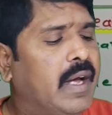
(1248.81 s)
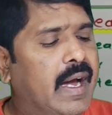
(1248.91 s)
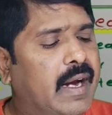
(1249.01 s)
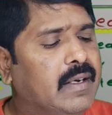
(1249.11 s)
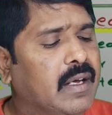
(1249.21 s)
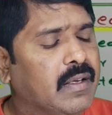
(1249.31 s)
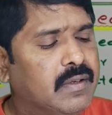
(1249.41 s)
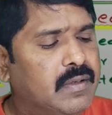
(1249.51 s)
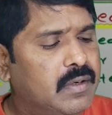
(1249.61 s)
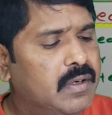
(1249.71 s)
and
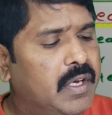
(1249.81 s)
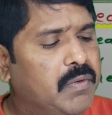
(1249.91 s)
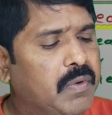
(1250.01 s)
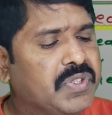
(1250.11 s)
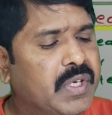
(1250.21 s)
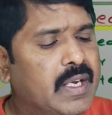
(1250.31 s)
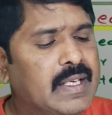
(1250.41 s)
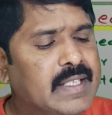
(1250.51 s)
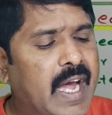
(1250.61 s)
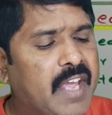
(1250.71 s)
third equation
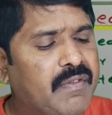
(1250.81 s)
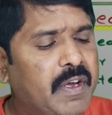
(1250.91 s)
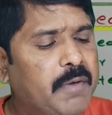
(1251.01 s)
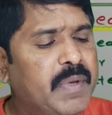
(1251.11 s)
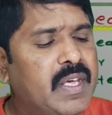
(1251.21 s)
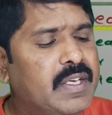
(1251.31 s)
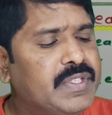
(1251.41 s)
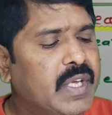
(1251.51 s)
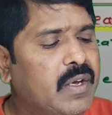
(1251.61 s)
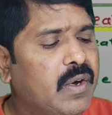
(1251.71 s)
is I1P
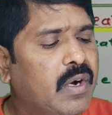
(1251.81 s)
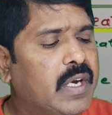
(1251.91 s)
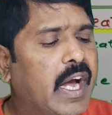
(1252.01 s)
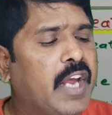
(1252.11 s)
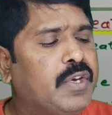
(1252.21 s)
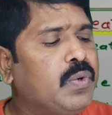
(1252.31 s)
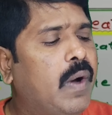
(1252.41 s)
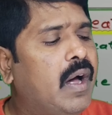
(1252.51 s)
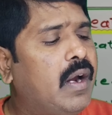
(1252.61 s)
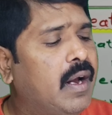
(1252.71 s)
is equal to
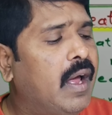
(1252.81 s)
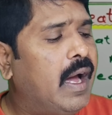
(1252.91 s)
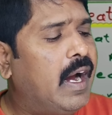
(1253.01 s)
I2R,